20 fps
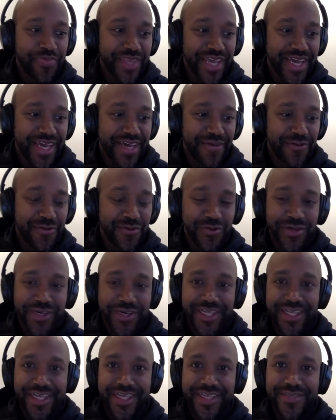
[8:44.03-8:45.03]
I was
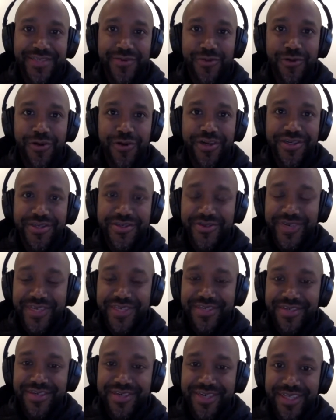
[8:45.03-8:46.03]
running late to work, so I
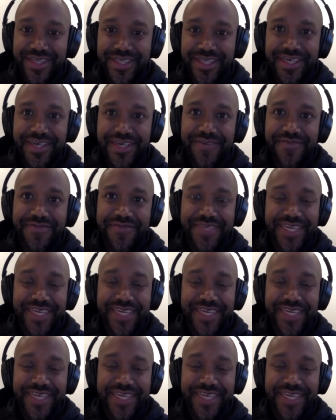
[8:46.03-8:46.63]
took a Lyft,